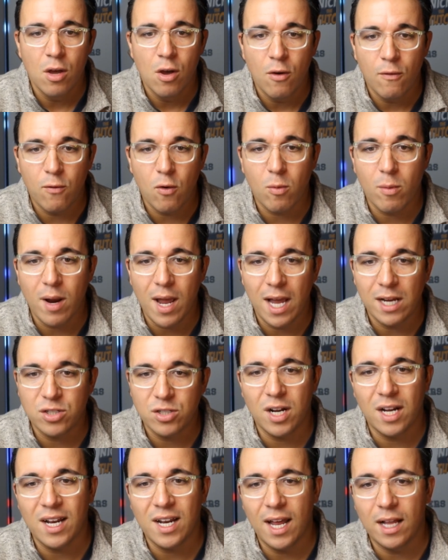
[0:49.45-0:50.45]
Former
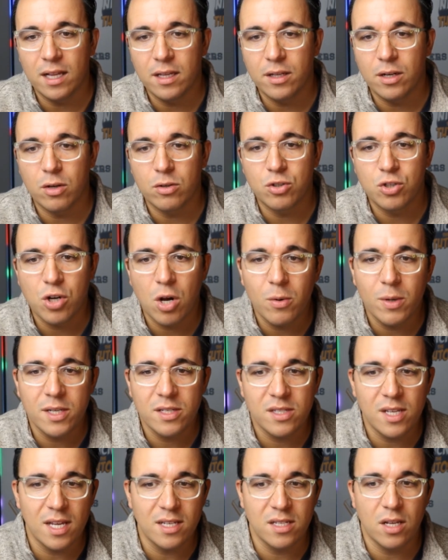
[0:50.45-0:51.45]
astronaut Ellen Ochoa
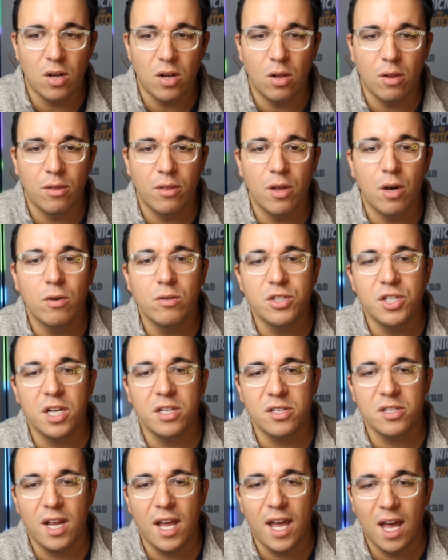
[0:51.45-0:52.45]
says that although she
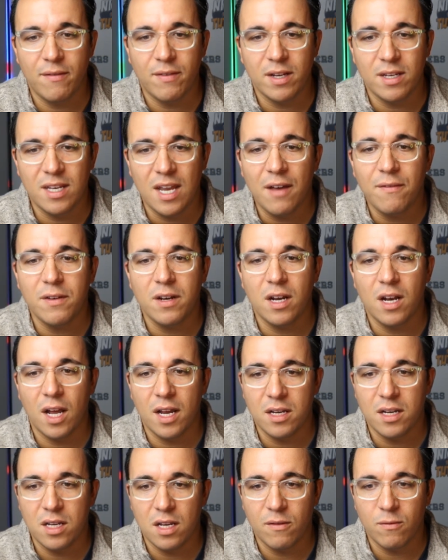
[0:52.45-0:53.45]
doesn't have a definite
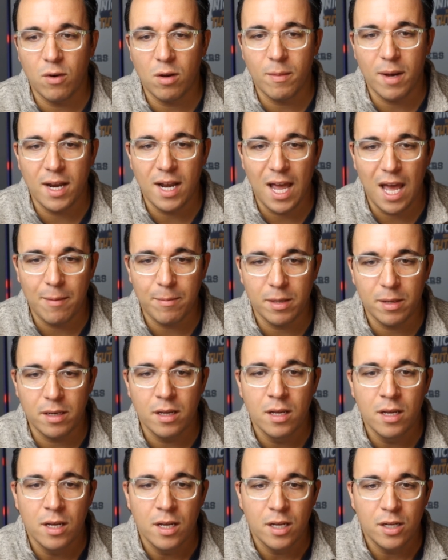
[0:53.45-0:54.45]
idea of what might happen,
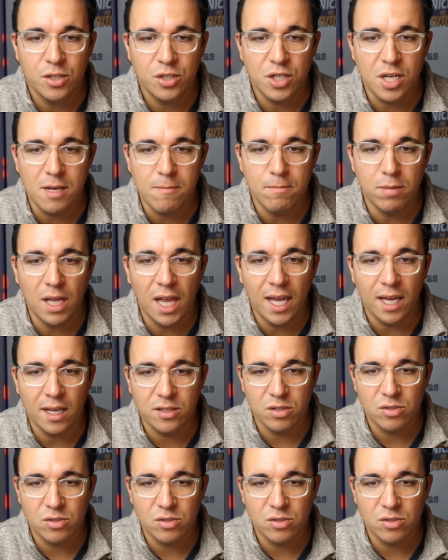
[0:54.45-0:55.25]
she blanks.